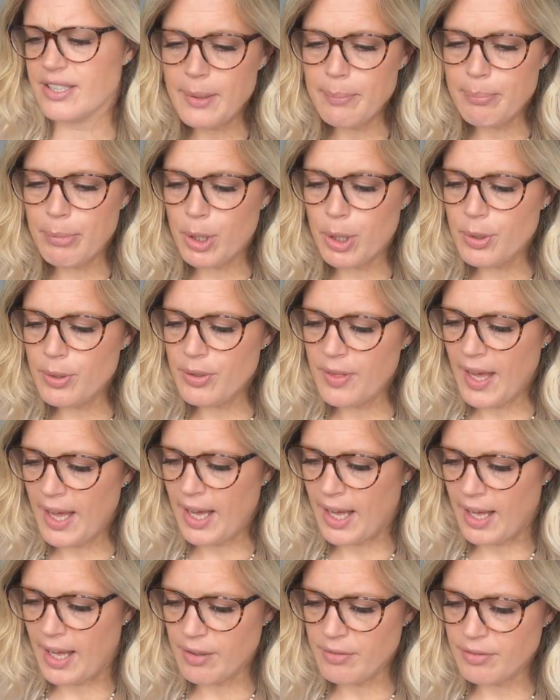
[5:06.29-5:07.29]
They both
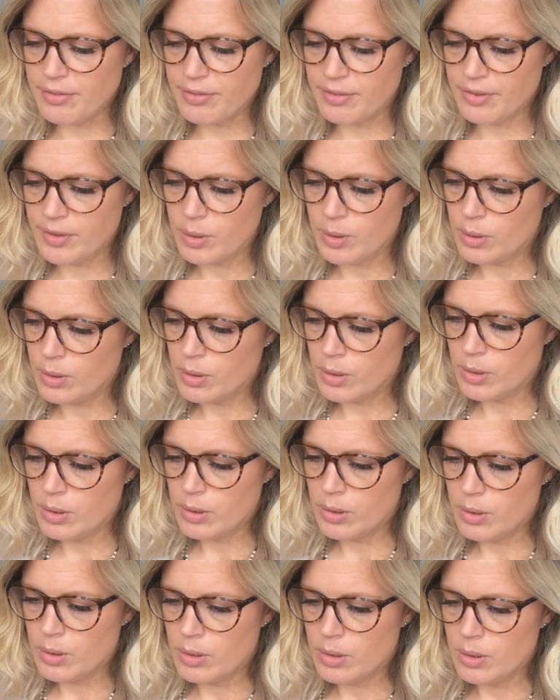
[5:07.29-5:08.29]
have
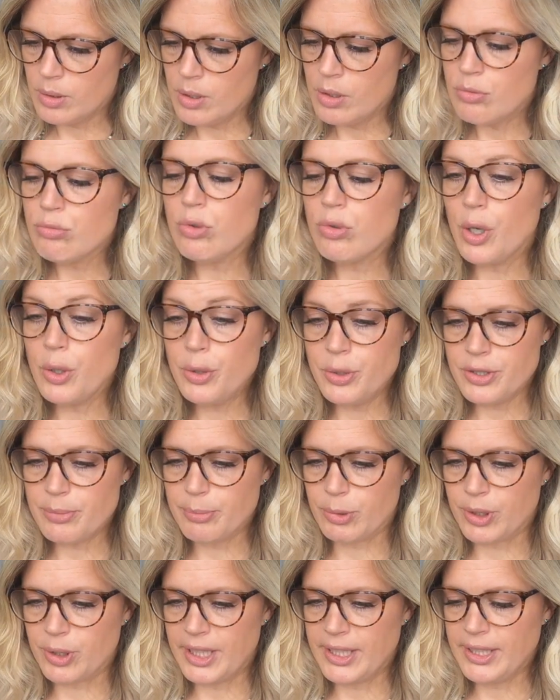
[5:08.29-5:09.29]

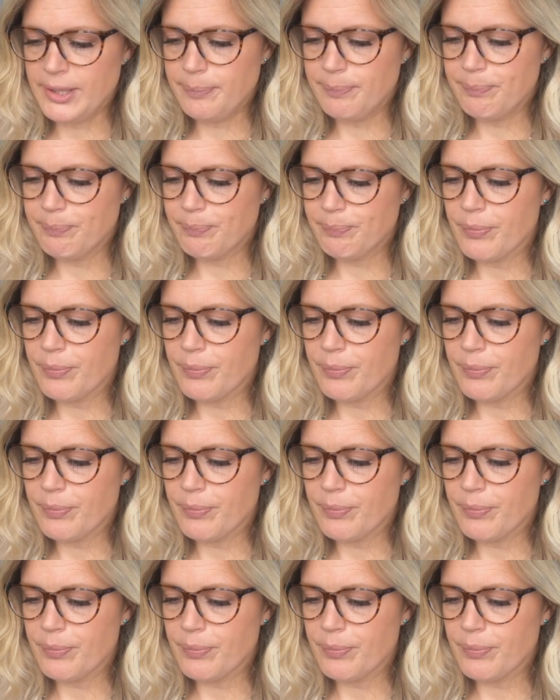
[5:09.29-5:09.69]
rosemary,